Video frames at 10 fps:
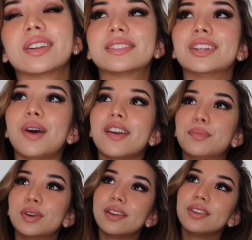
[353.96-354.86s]
So
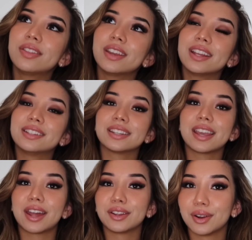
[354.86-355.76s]
I've put everything into
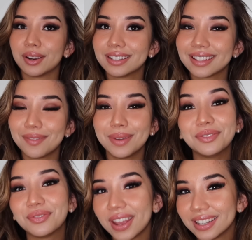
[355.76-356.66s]
categories. I've
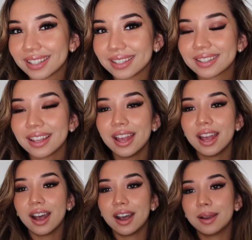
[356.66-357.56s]
made phases.
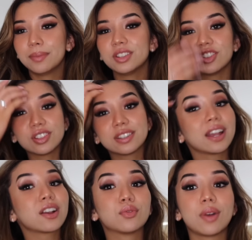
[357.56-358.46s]
This is just
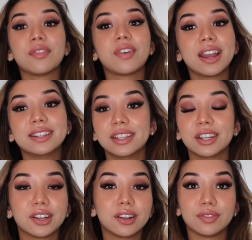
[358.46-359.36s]
like a rough
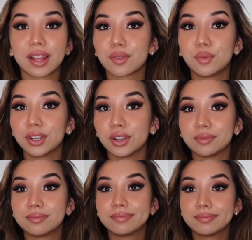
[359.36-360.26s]
idea of like what
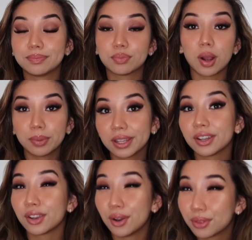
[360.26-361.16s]
you're probably
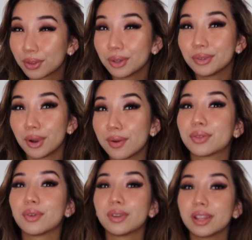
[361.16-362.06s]
gonna go through, going
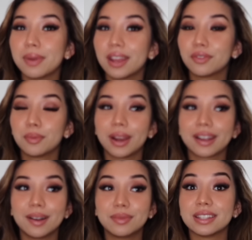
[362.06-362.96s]
through a really painful
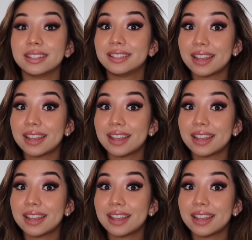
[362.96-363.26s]
breakup. This is